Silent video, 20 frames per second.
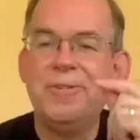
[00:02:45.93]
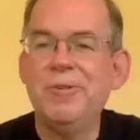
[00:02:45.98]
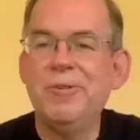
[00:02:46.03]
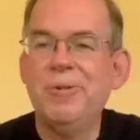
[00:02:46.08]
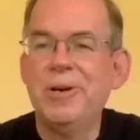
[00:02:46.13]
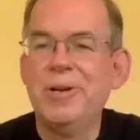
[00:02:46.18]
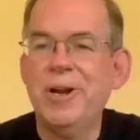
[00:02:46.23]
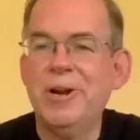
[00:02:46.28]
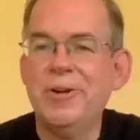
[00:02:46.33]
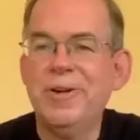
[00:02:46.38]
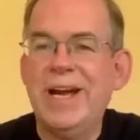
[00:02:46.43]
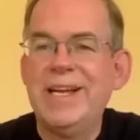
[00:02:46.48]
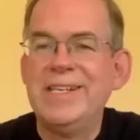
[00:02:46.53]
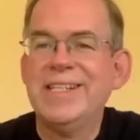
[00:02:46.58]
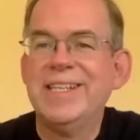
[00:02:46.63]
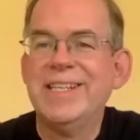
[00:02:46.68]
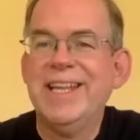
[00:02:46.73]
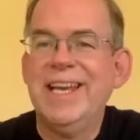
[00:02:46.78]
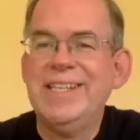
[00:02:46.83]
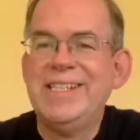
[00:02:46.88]
Well,
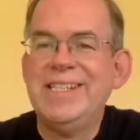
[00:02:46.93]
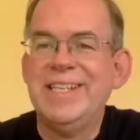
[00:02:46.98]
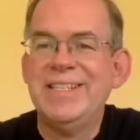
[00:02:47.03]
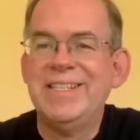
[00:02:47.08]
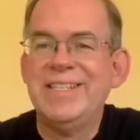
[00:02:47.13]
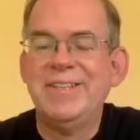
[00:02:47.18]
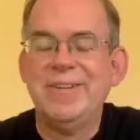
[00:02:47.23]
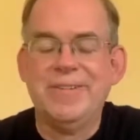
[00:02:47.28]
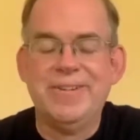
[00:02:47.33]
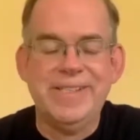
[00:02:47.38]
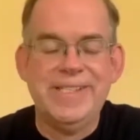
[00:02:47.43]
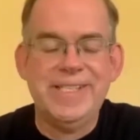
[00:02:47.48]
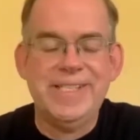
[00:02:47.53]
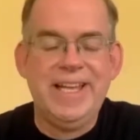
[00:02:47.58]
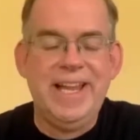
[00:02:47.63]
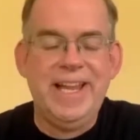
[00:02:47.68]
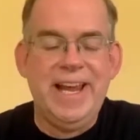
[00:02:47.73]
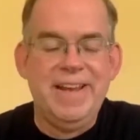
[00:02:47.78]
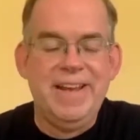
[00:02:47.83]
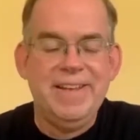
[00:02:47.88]
congratulations,
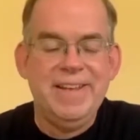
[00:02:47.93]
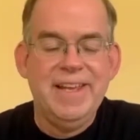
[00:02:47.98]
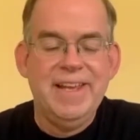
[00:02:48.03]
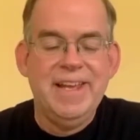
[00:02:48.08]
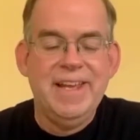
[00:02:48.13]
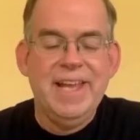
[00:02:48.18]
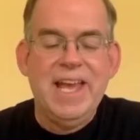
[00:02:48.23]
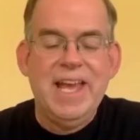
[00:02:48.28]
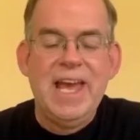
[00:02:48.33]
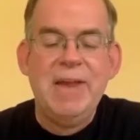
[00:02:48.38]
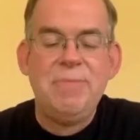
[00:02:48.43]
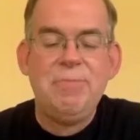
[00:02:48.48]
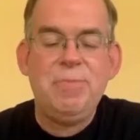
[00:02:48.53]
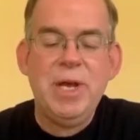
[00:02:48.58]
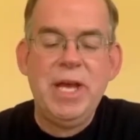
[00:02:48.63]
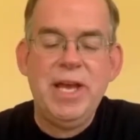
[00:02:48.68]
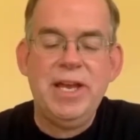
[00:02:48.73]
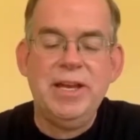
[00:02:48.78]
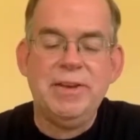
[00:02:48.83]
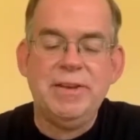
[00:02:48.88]
Tokozile. And
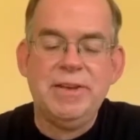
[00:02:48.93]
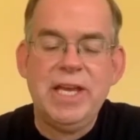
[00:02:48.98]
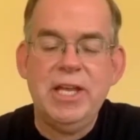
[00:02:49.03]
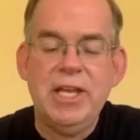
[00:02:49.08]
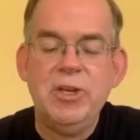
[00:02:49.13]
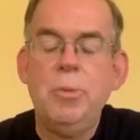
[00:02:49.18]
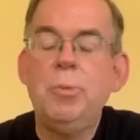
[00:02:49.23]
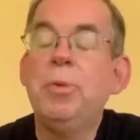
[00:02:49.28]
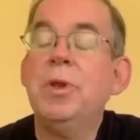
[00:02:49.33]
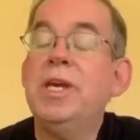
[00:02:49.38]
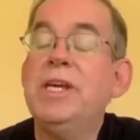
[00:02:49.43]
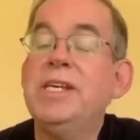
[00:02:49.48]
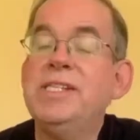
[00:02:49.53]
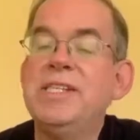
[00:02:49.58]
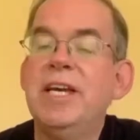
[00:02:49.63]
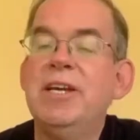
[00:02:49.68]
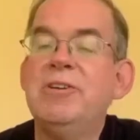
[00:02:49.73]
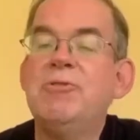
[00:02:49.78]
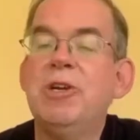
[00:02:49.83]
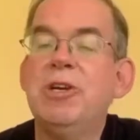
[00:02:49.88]
Ben, can you please
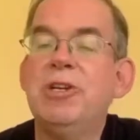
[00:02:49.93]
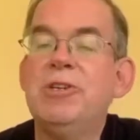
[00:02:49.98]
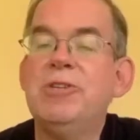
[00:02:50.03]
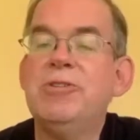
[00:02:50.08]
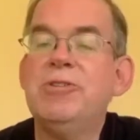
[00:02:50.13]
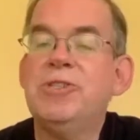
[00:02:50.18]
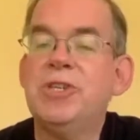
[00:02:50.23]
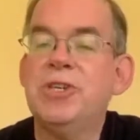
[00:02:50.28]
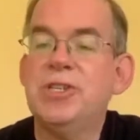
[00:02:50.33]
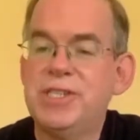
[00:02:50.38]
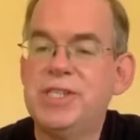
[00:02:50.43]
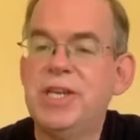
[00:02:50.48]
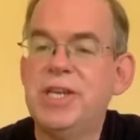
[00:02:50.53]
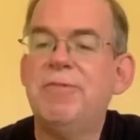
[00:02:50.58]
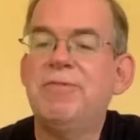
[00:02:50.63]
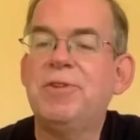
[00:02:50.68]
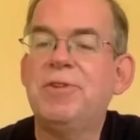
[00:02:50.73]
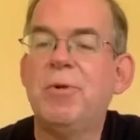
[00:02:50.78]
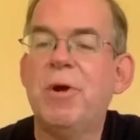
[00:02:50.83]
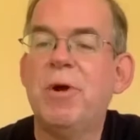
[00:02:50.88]
introduce
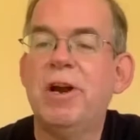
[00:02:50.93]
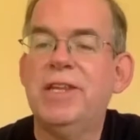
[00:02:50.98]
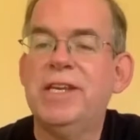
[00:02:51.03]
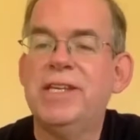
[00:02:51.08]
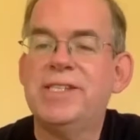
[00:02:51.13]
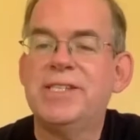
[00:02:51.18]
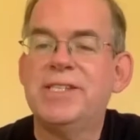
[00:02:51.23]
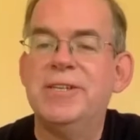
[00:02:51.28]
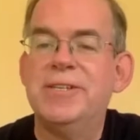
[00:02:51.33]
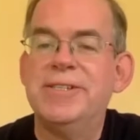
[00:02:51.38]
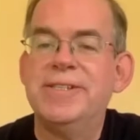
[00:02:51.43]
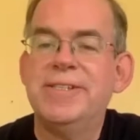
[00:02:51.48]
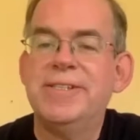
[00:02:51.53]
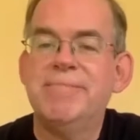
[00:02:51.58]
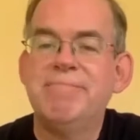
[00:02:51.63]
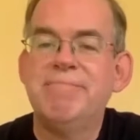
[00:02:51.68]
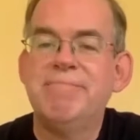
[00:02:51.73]
yourself to our listeners?